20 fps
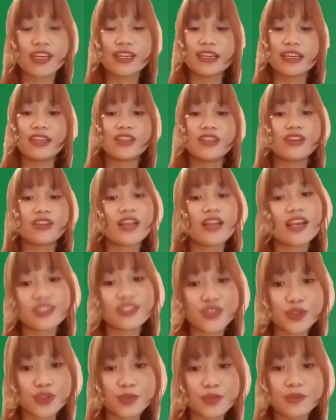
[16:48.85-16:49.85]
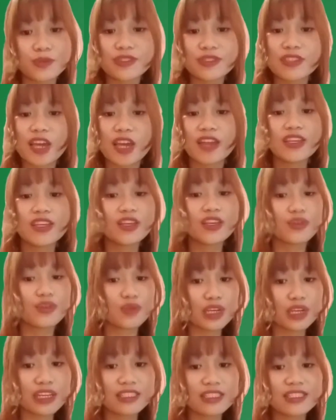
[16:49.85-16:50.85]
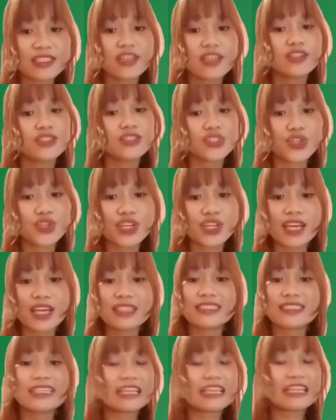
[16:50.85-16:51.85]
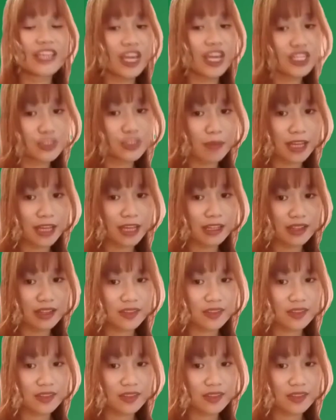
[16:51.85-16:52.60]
in classrooms can increase student engagement,